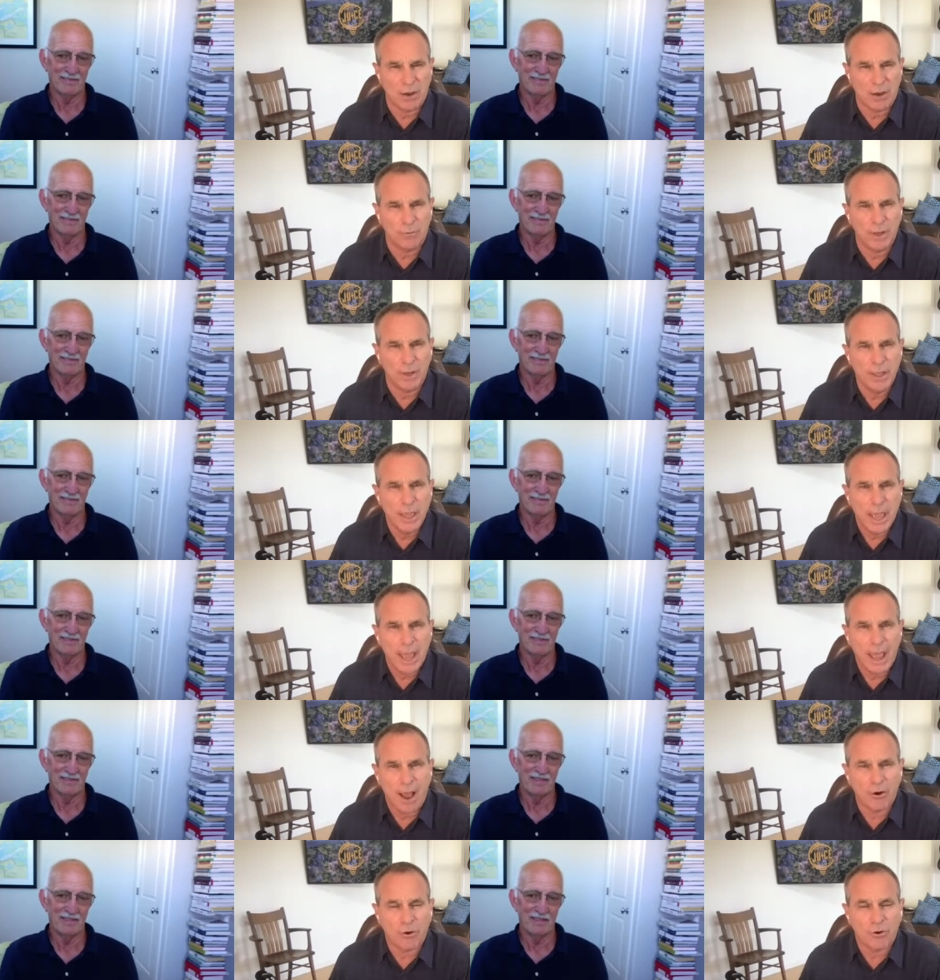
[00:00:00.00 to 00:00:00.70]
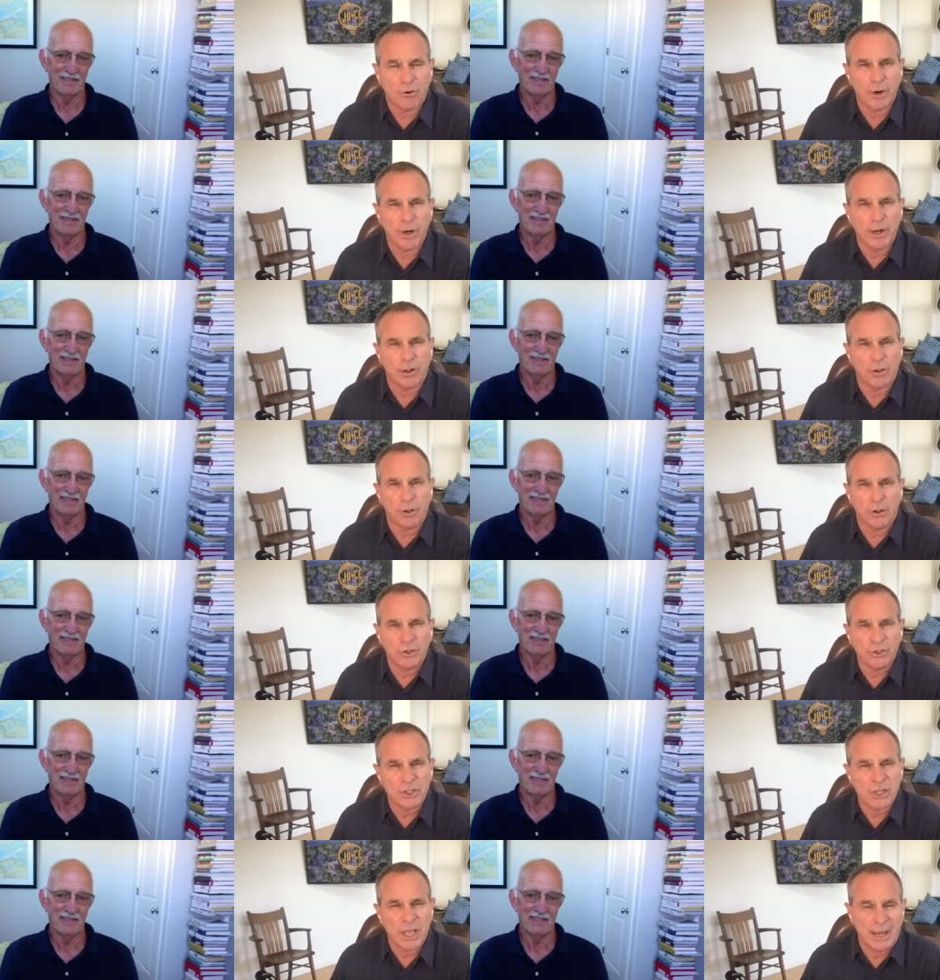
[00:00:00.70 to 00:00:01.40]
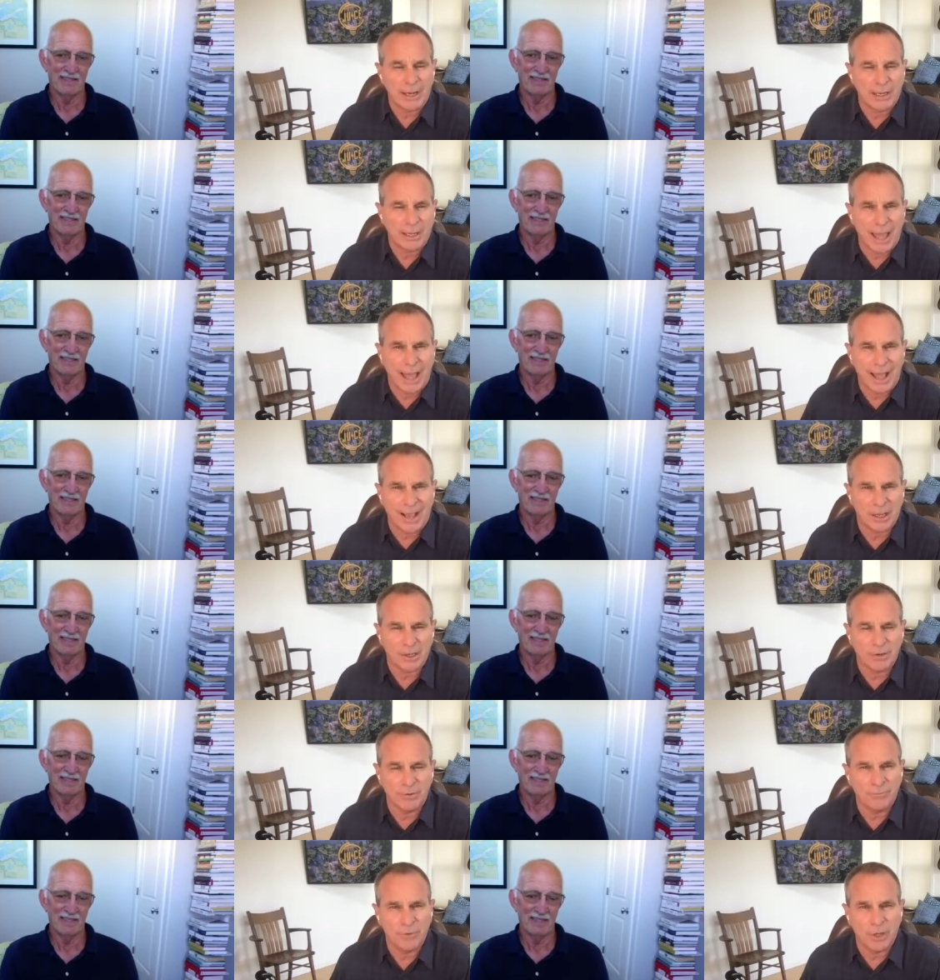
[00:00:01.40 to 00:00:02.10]
Speaker 1: How critical is that
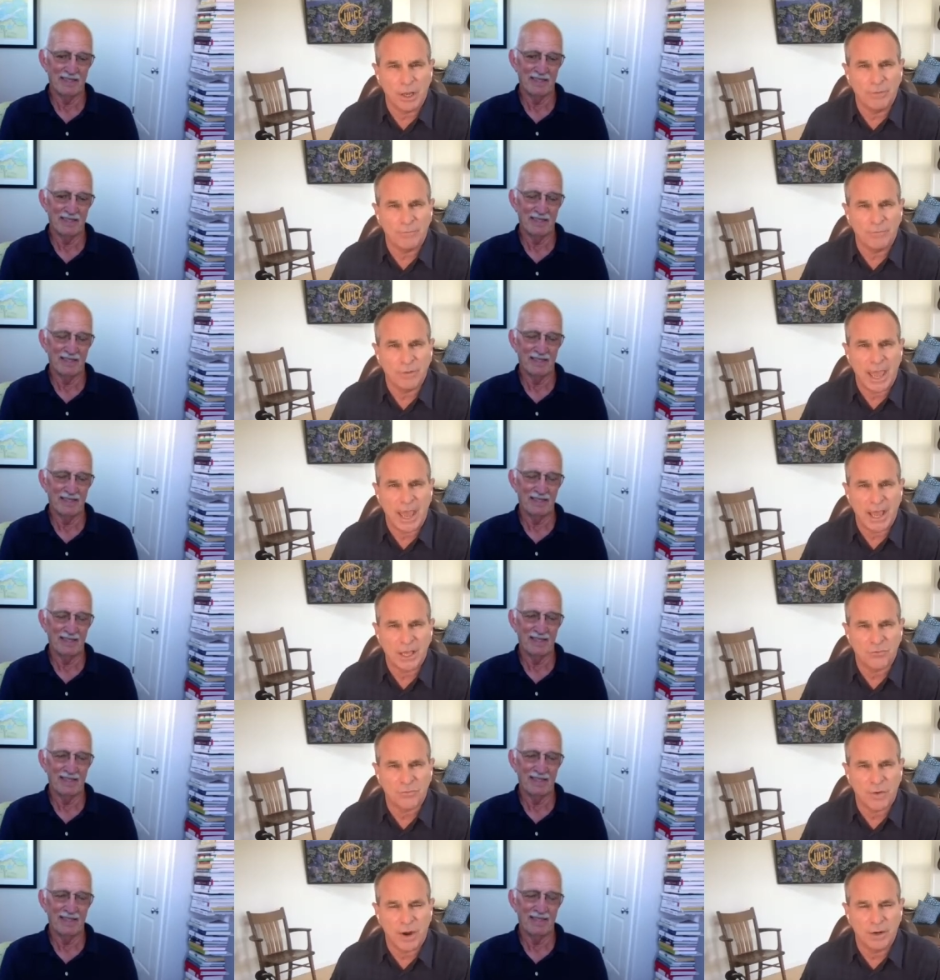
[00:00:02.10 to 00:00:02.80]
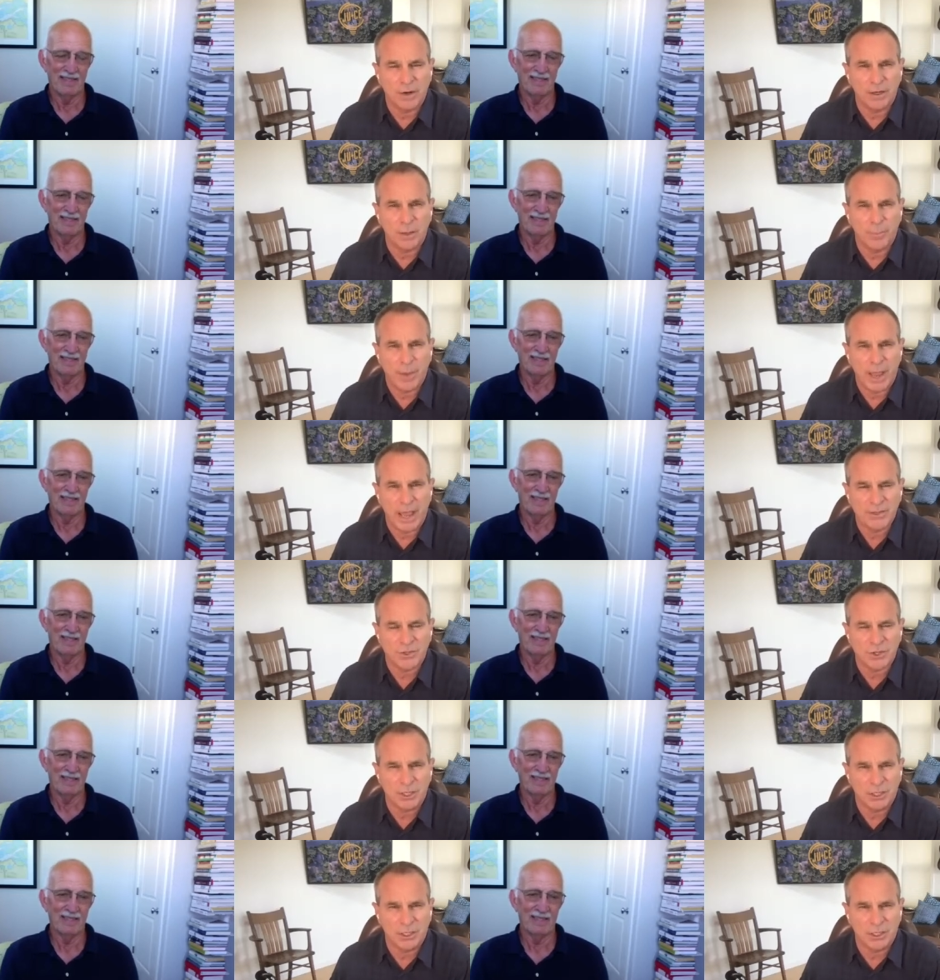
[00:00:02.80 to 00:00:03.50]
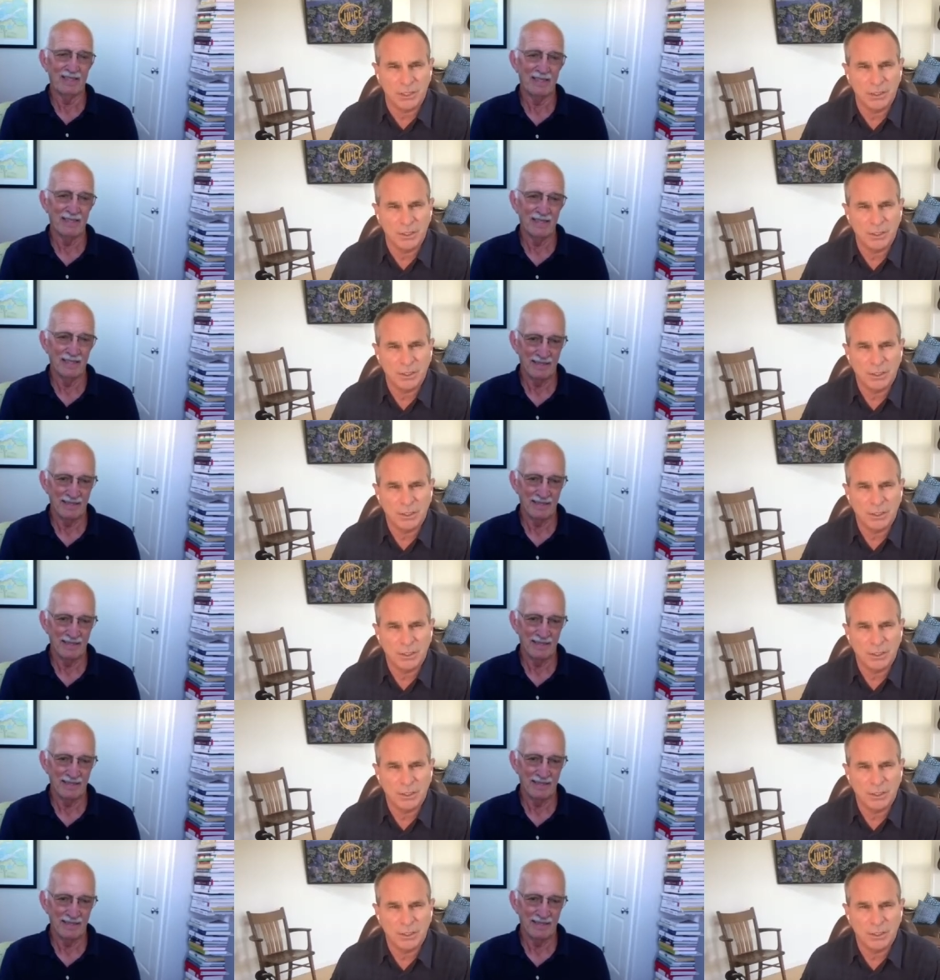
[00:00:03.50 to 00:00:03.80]
lack of gas-fired capacity?